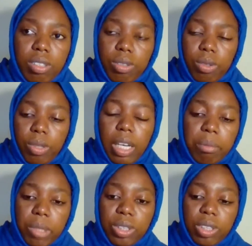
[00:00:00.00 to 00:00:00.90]
So I
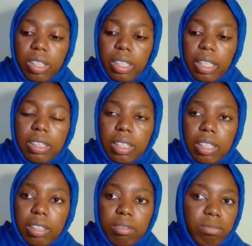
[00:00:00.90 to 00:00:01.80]
mentioned that,
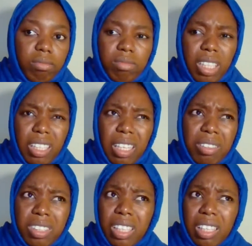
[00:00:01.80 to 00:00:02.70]
and I
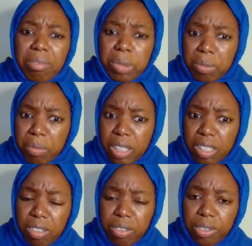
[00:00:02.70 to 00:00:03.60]
don't think I've put my
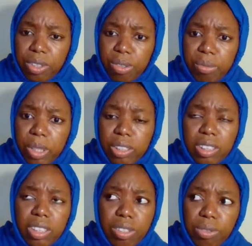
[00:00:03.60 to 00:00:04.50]
secondary school
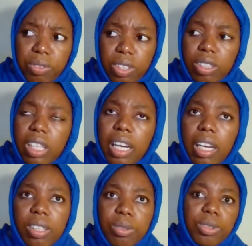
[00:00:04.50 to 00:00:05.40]
because it's obvious I
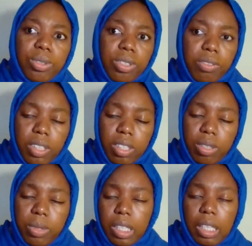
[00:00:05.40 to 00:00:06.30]
can't go to
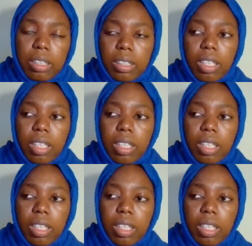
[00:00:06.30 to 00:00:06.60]
university without